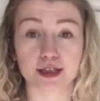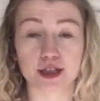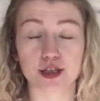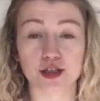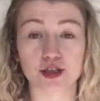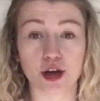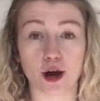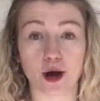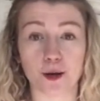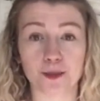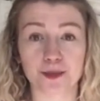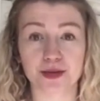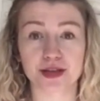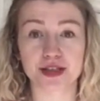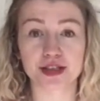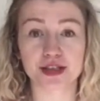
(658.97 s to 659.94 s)

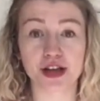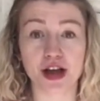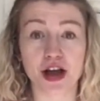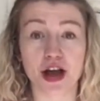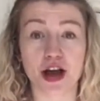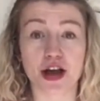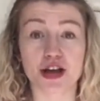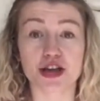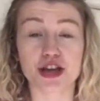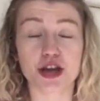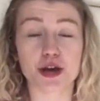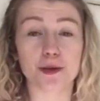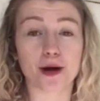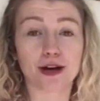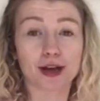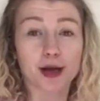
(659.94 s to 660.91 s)
stops,
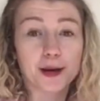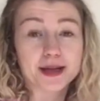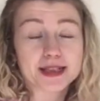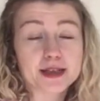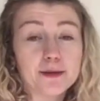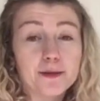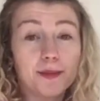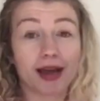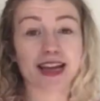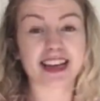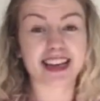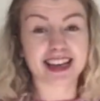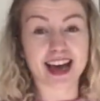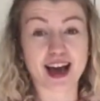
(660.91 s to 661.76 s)
you are going to make